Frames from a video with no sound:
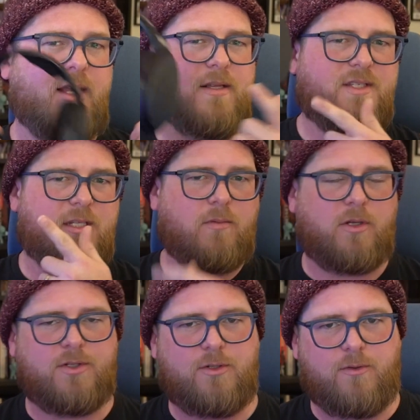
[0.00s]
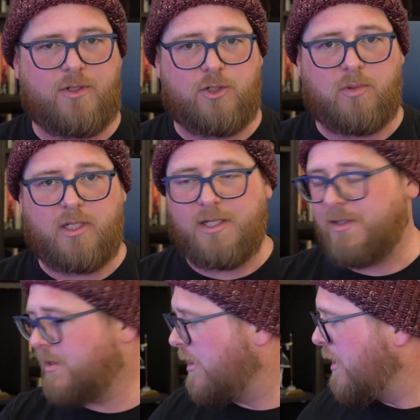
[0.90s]
similar to the
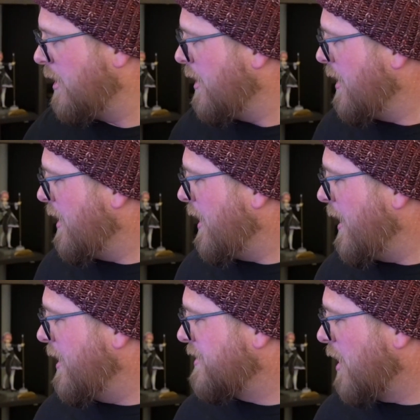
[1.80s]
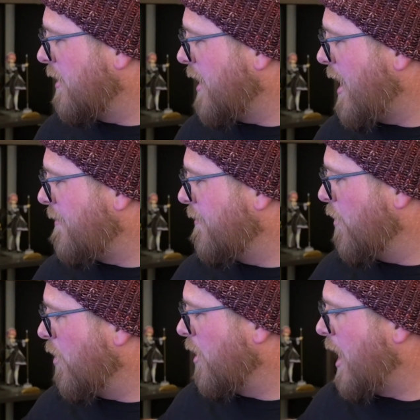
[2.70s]
Jubilees. It is a lot
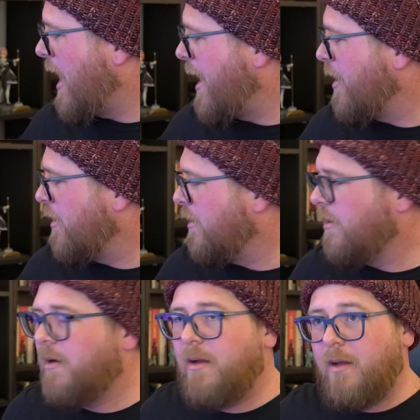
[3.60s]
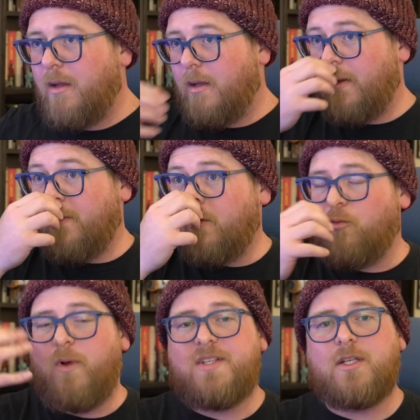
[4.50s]
more higher
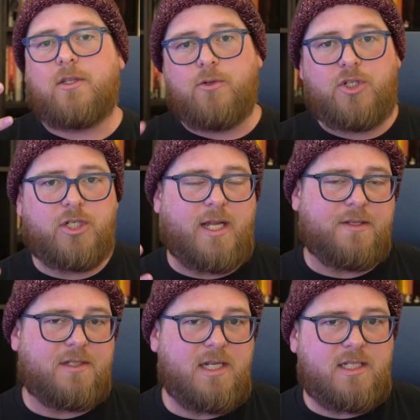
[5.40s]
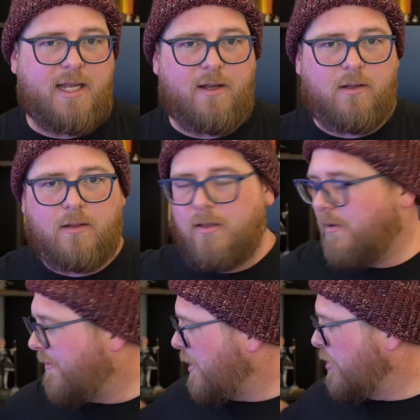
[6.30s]
resolution and detail
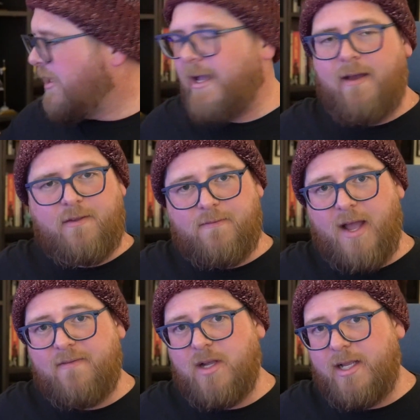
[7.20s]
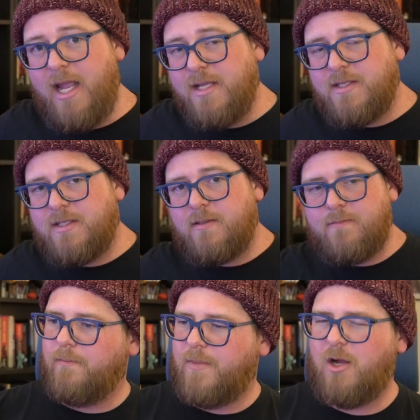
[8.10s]
than you get out of the 598s.
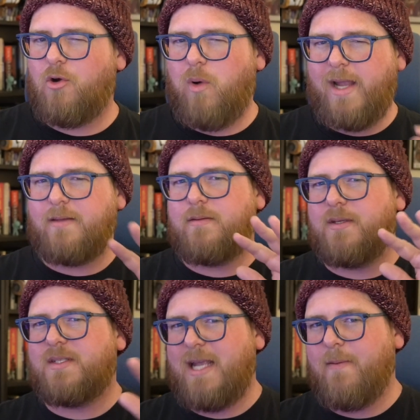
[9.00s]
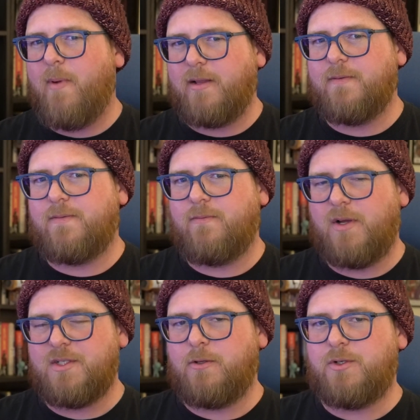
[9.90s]
Not quite the same amount of
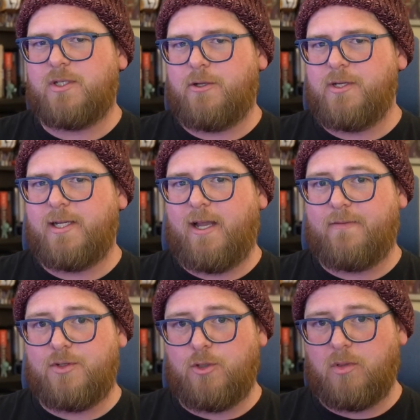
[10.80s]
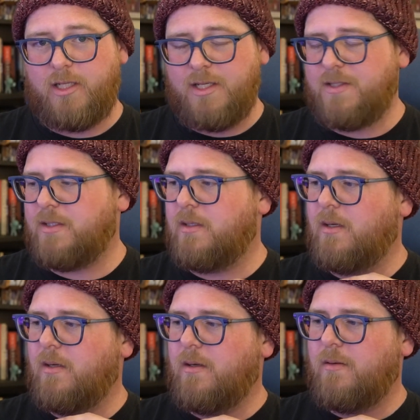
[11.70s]
resolution that you get out of the Jubilees,
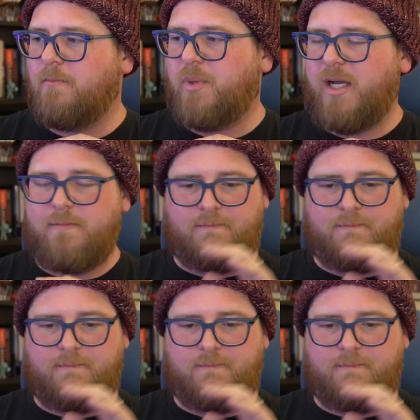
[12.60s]
but